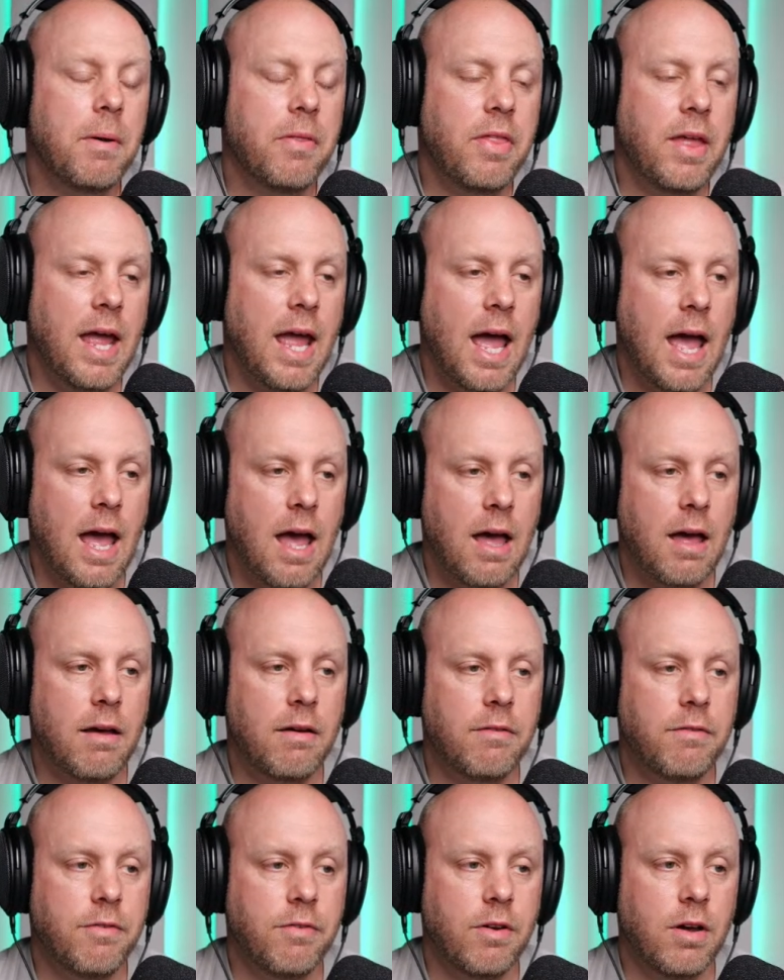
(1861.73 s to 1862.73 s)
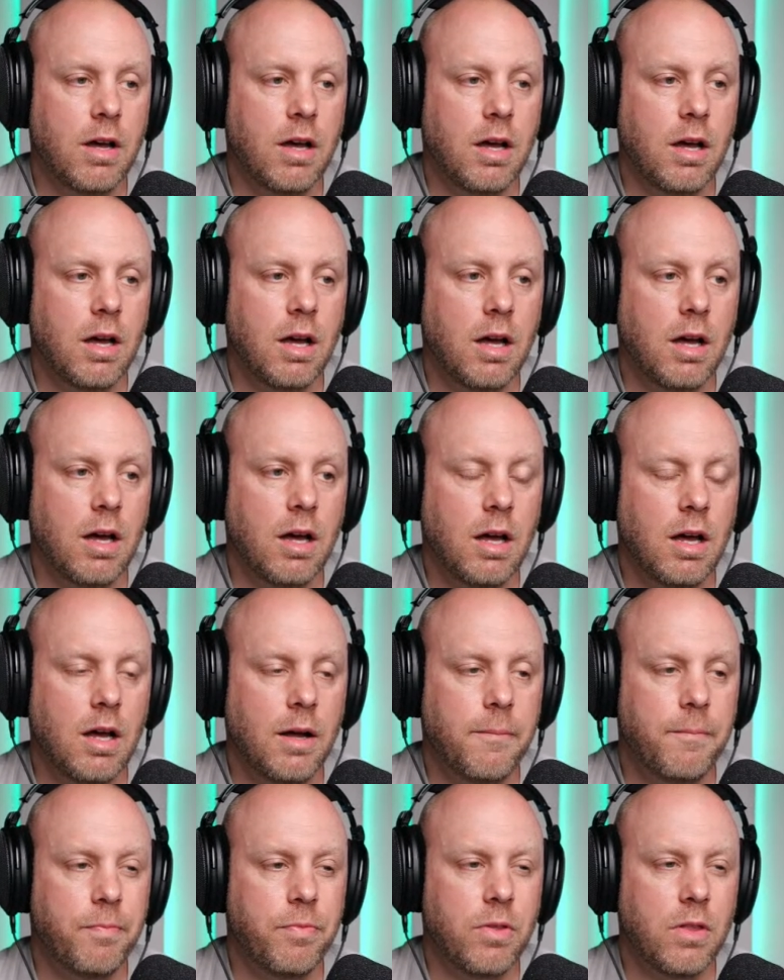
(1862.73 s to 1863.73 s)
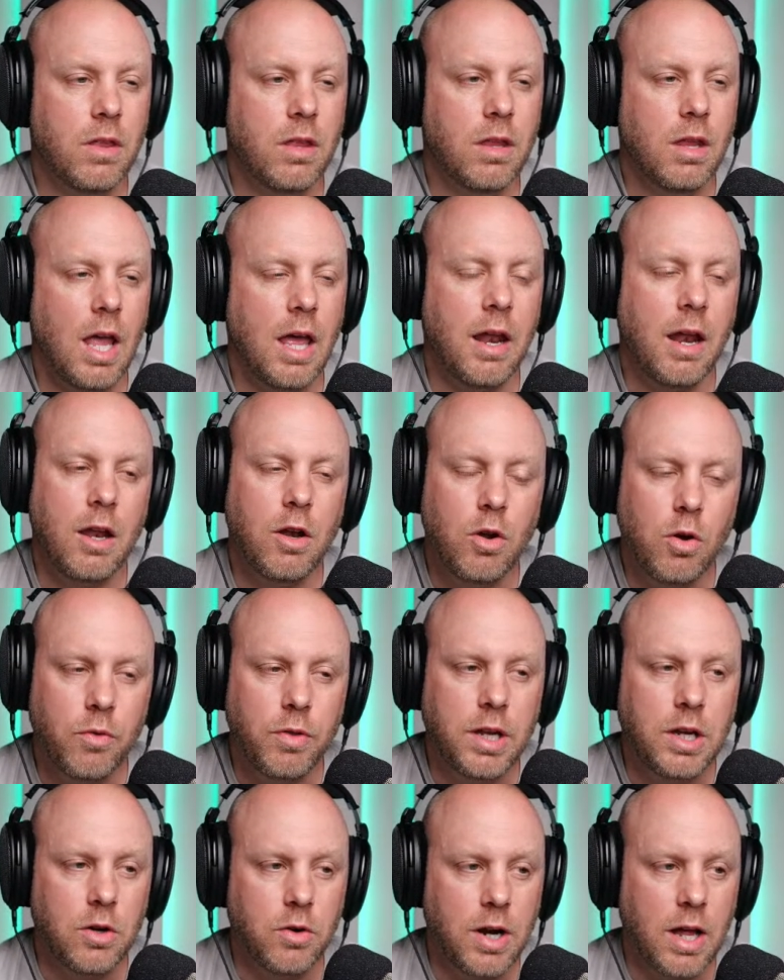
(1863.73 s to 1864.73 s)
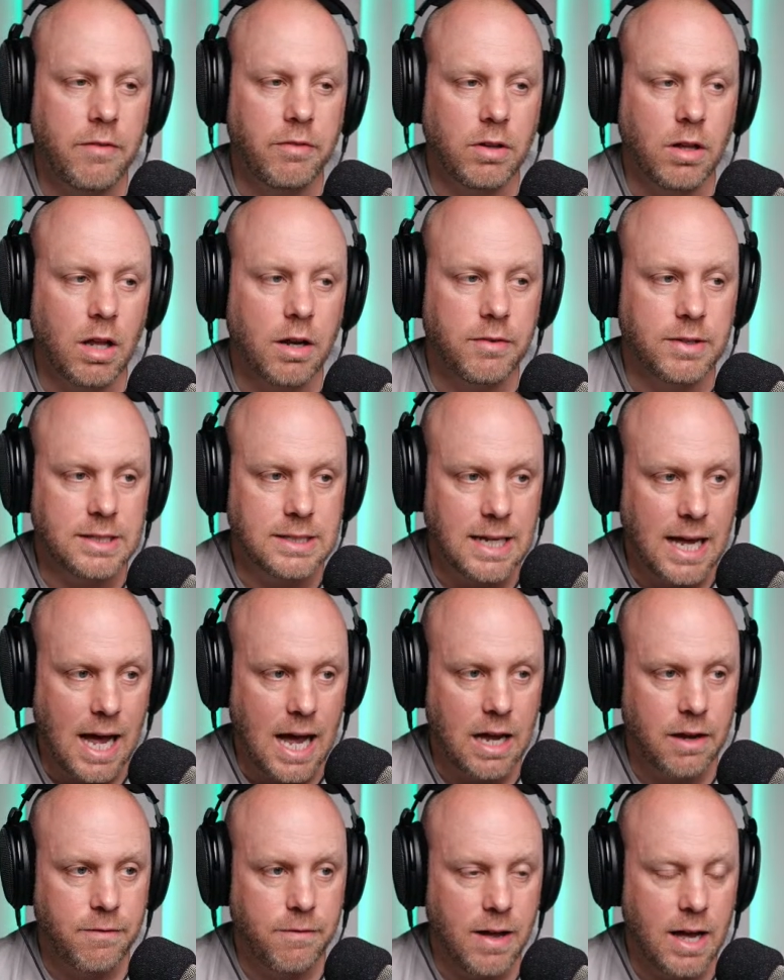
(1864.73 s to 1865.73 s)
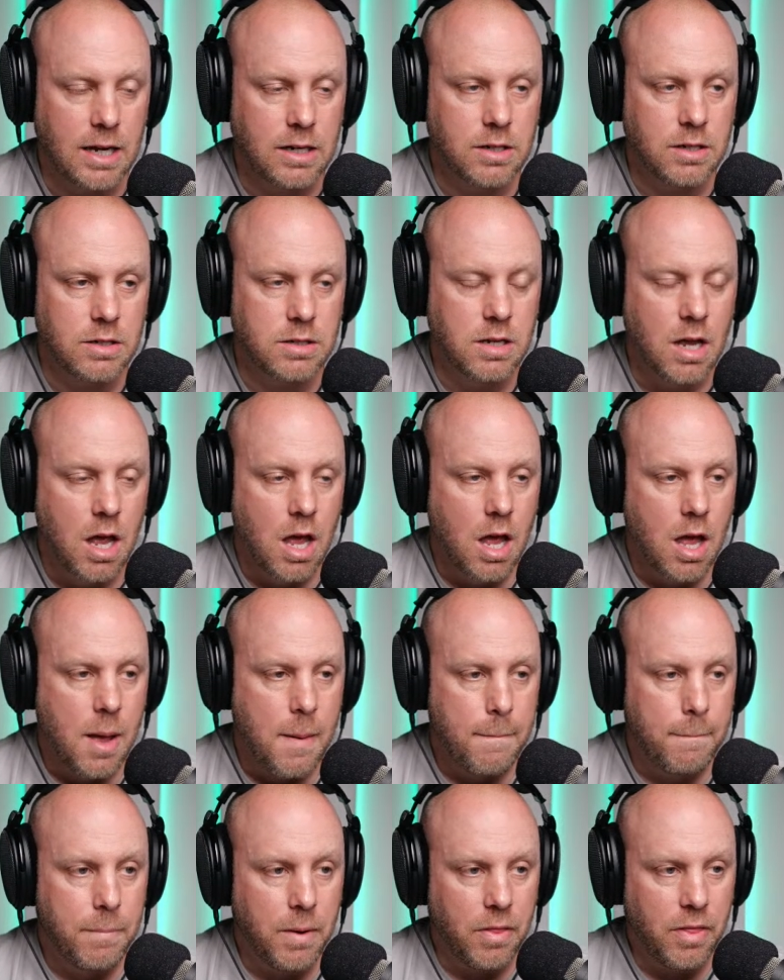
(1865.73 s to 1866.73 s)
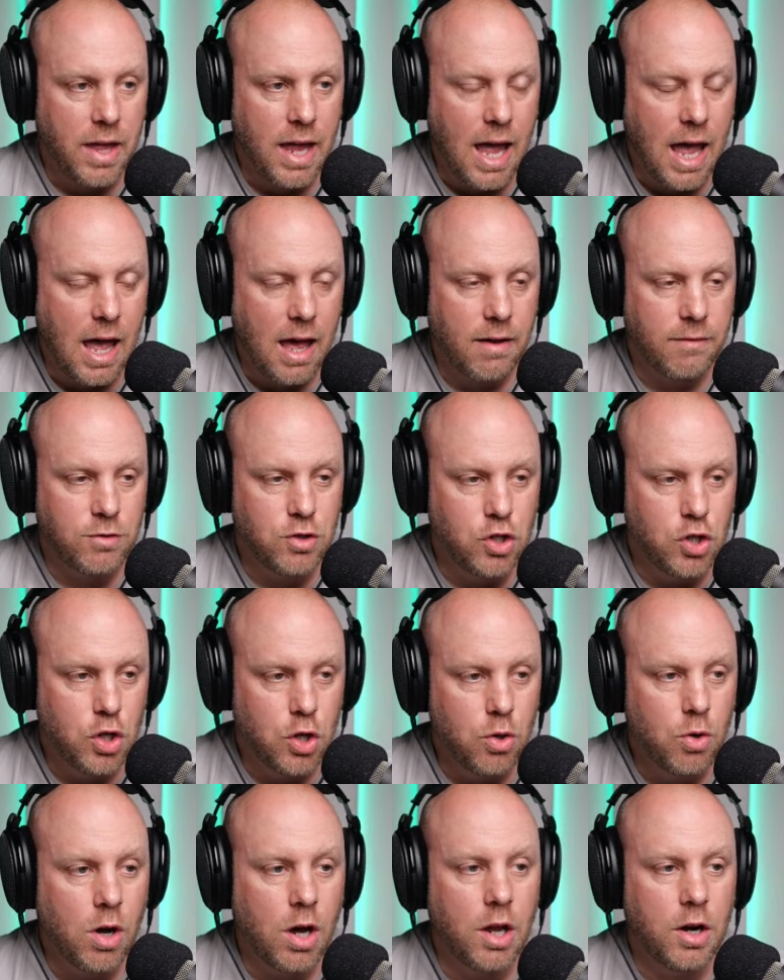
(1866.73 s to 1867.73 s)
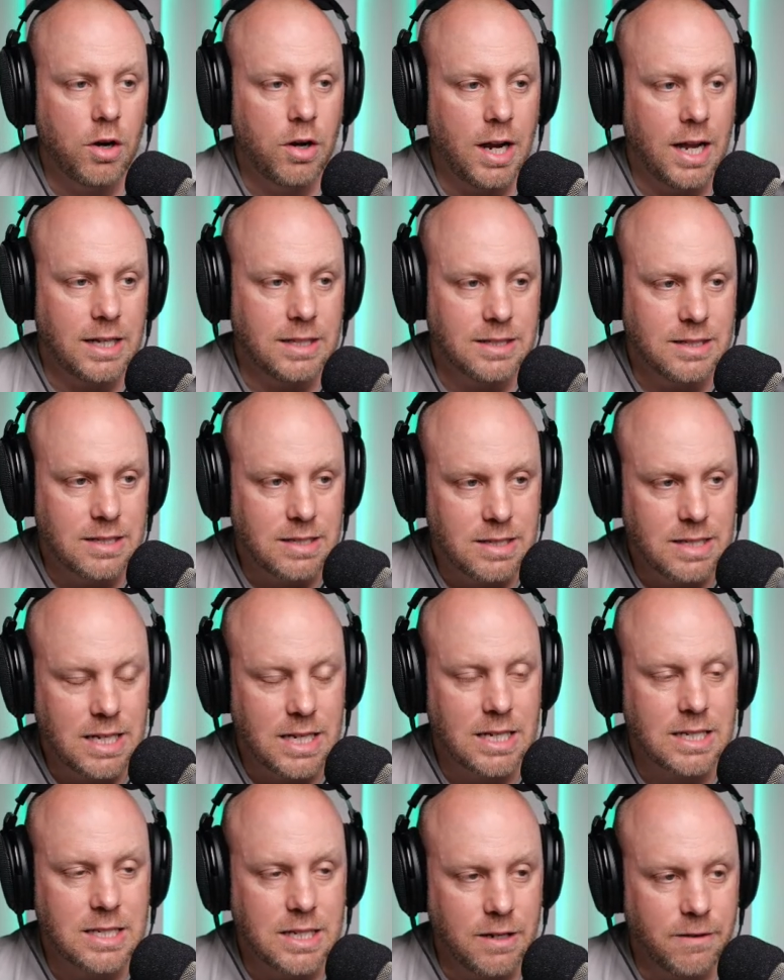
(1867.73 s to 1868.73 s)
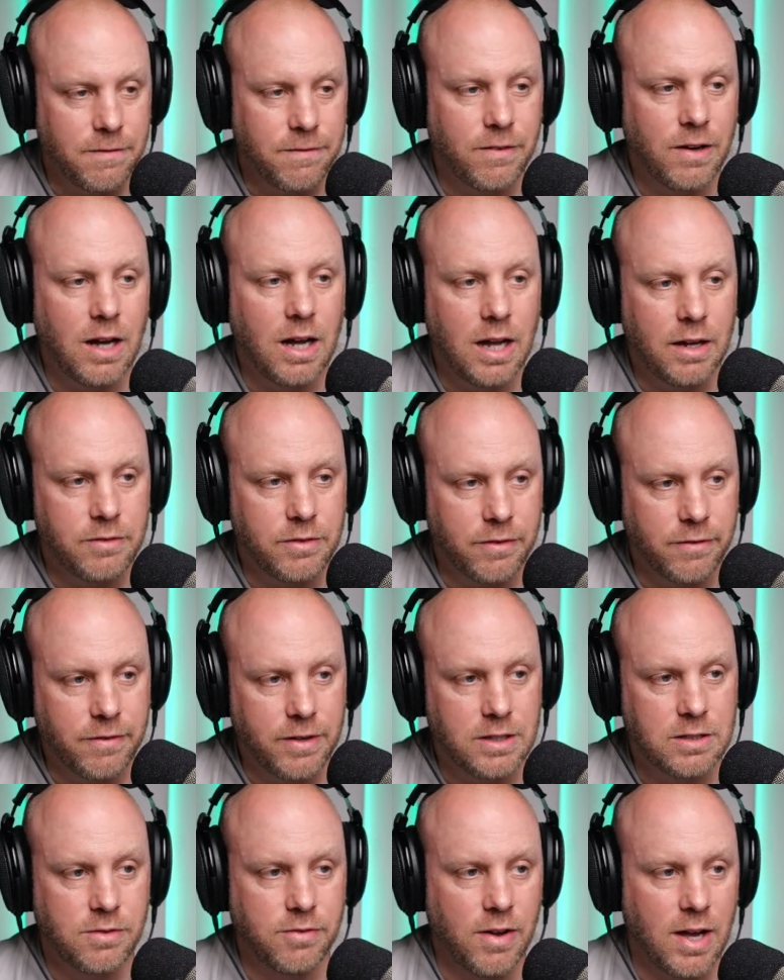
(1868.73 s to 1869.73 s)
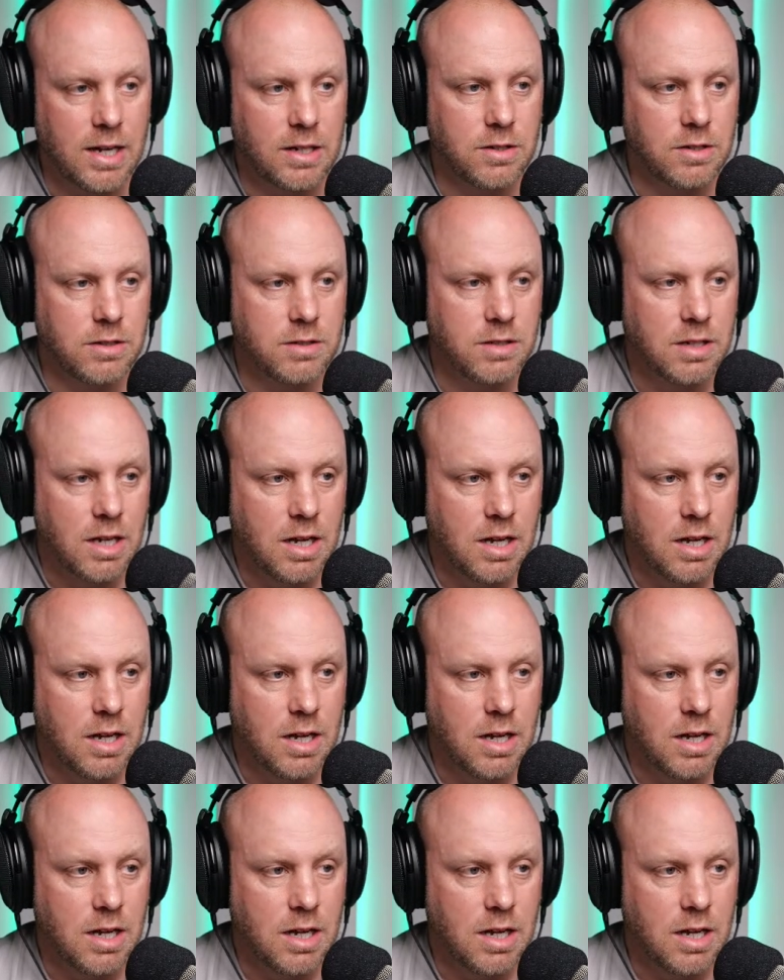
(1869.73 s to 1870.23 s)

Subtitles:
they have, and I know they don't have a lot of attack factors, but they have 265 defense factors.